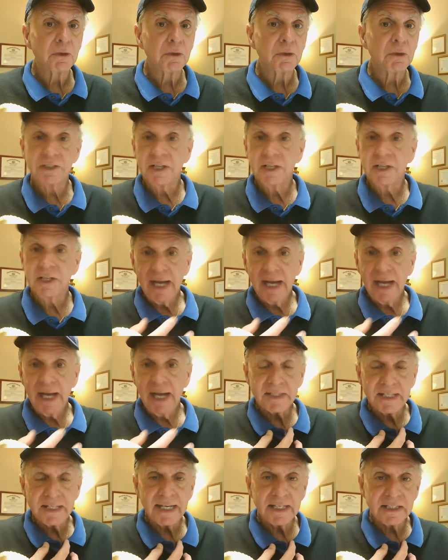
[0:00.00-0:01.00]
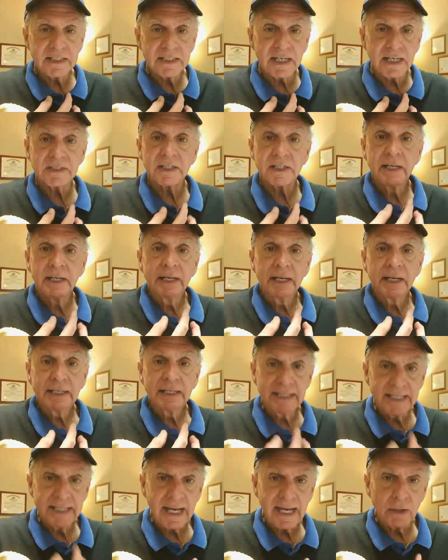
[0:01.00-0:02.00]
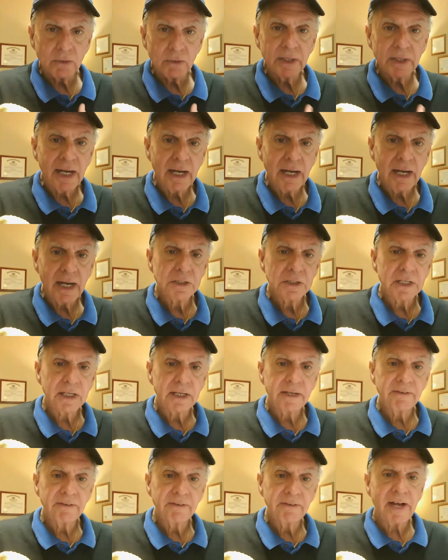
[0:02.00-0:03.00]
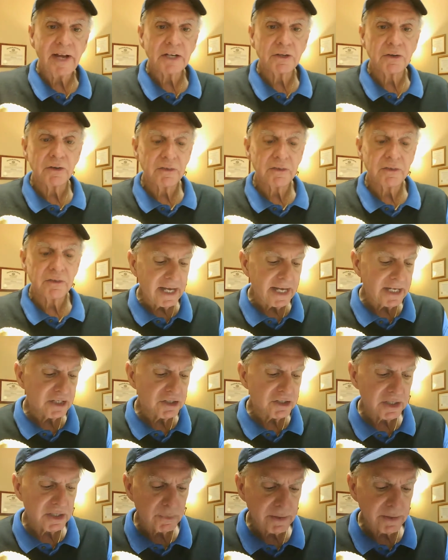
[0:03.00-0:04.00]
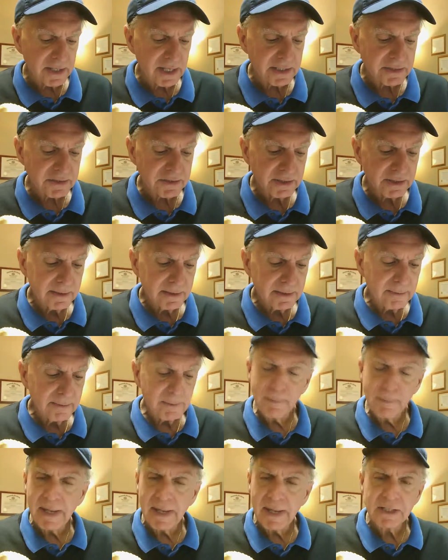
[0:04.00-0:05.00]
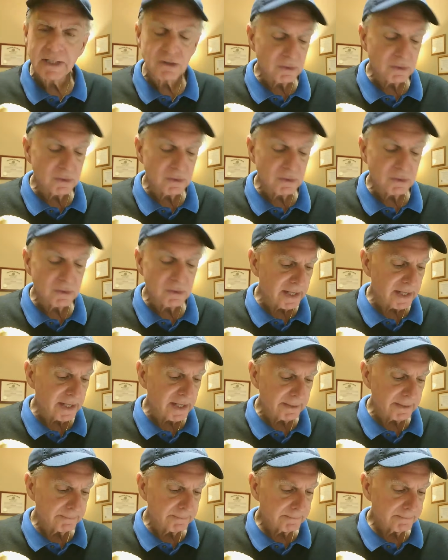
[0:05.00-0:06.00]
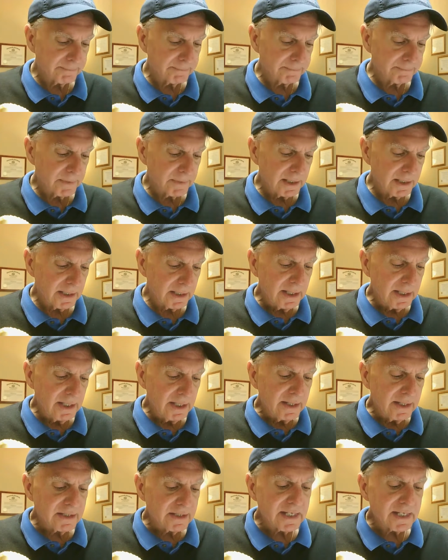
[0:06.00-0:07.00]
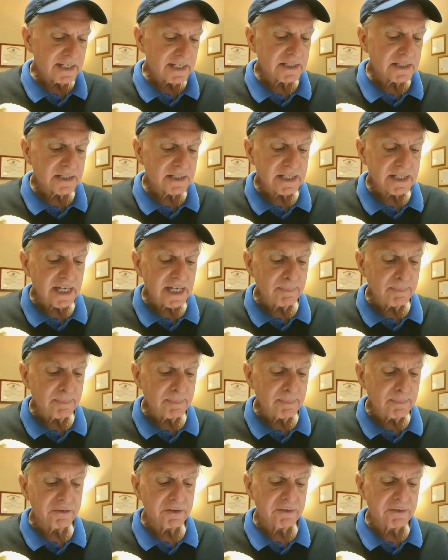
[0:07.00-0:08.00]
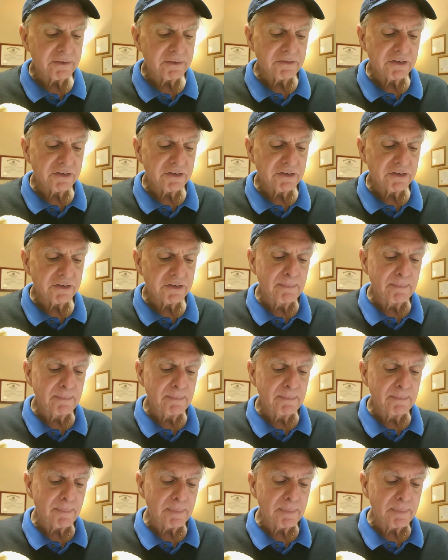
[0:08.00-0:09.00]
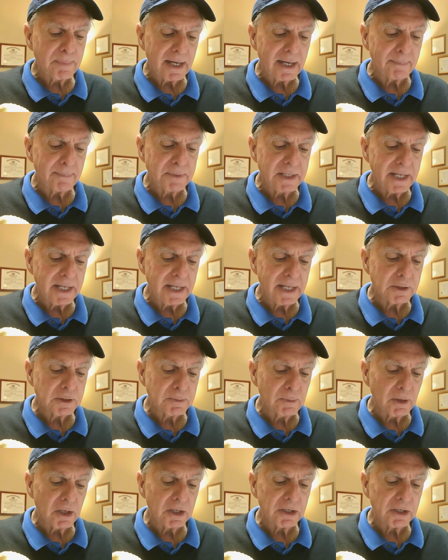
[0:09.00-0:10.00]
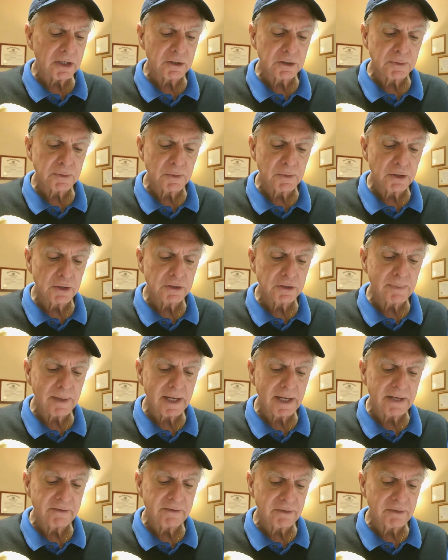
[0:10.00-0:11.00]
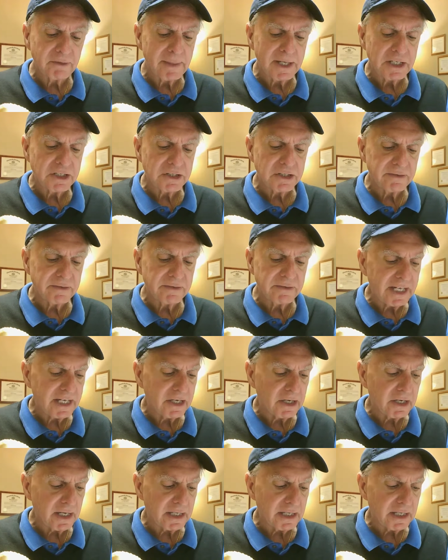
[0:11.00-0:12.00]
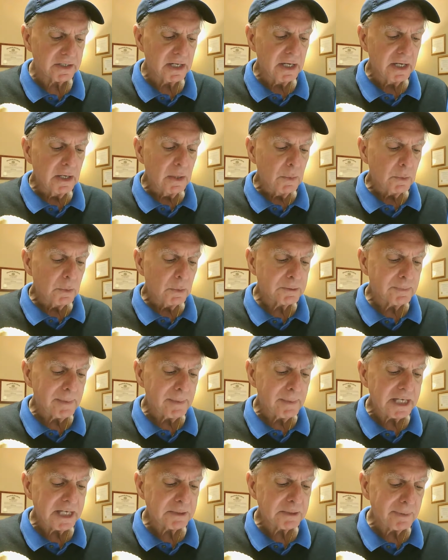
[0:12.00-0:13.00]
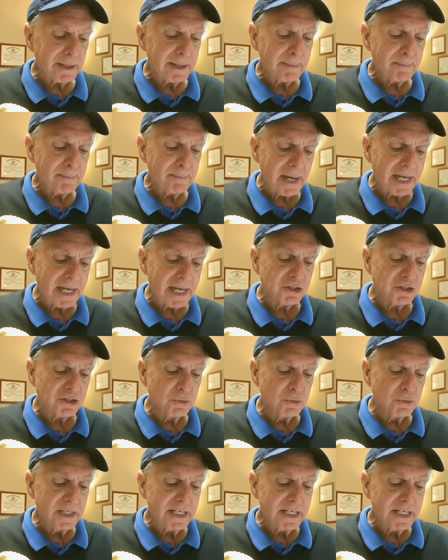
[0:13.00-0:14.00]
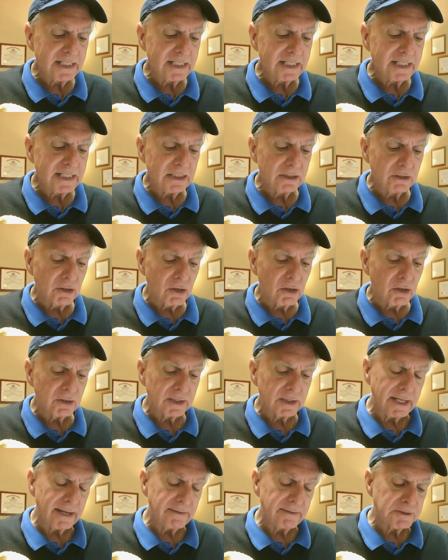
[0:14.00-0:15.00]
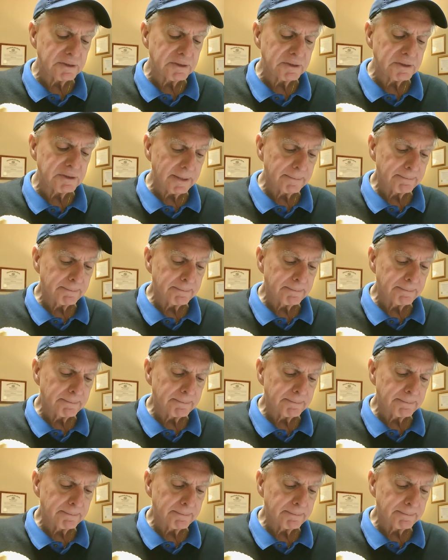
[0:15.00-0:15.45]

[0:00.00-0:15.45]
rust, how it takes us down, how it's a factor of aging with us. But bats don't do that. This has the side benefit of efficiently mopping up damaged molecules produced by inflammation of any cause, which may explain bats' uniquely long lifespan.